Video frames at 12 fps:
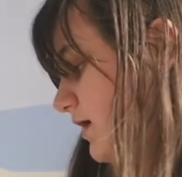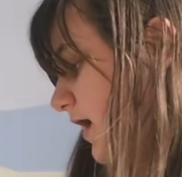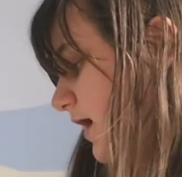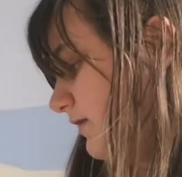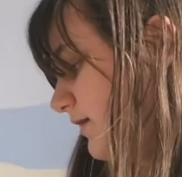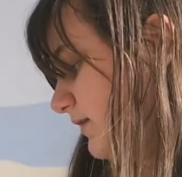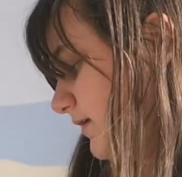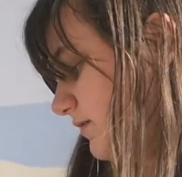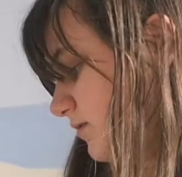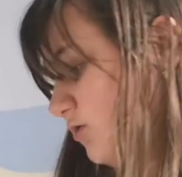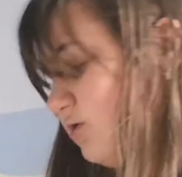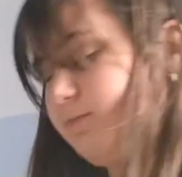then
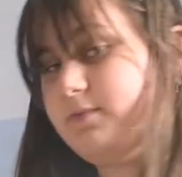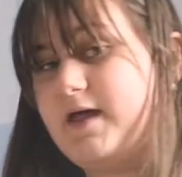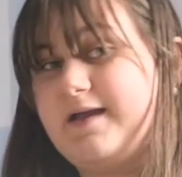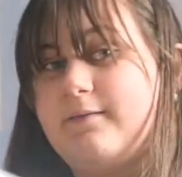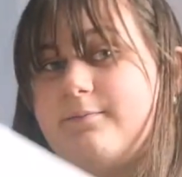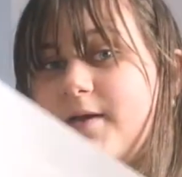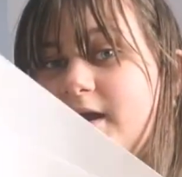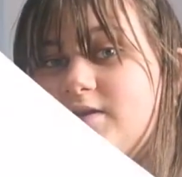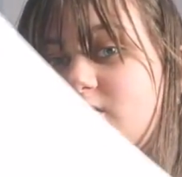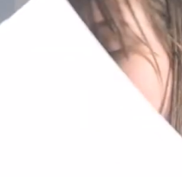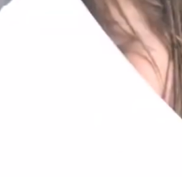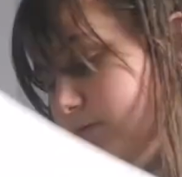there's just blank
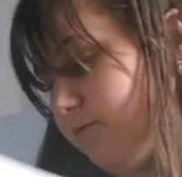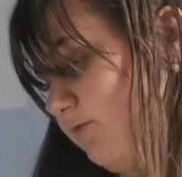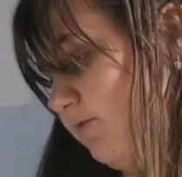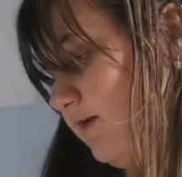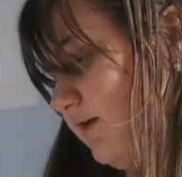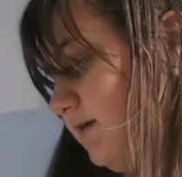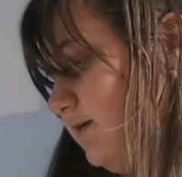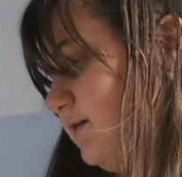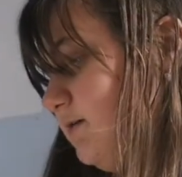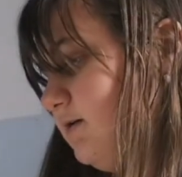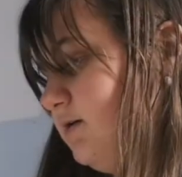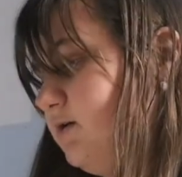pages with the
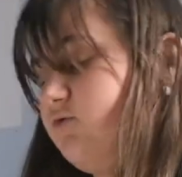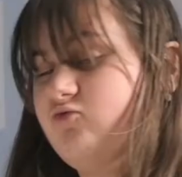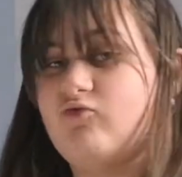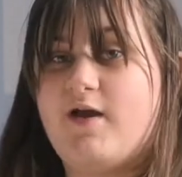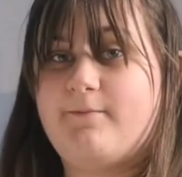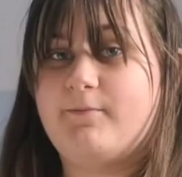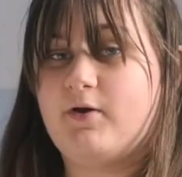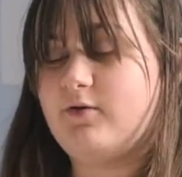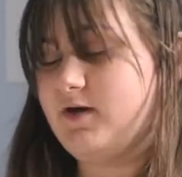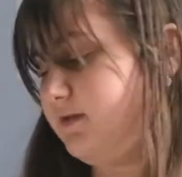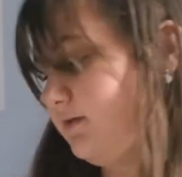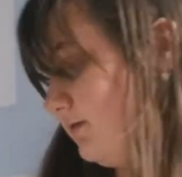rainbow
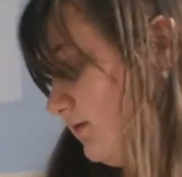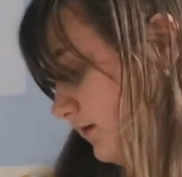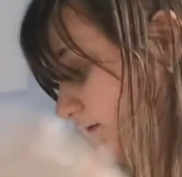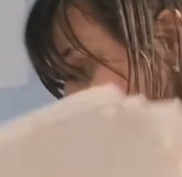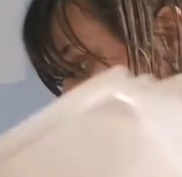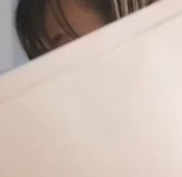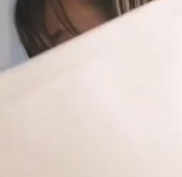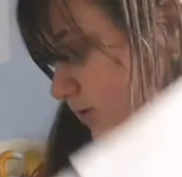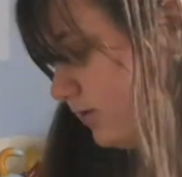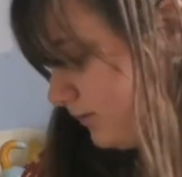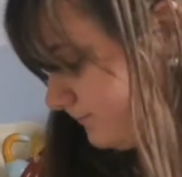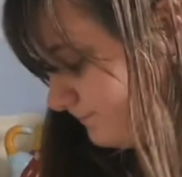in the corner.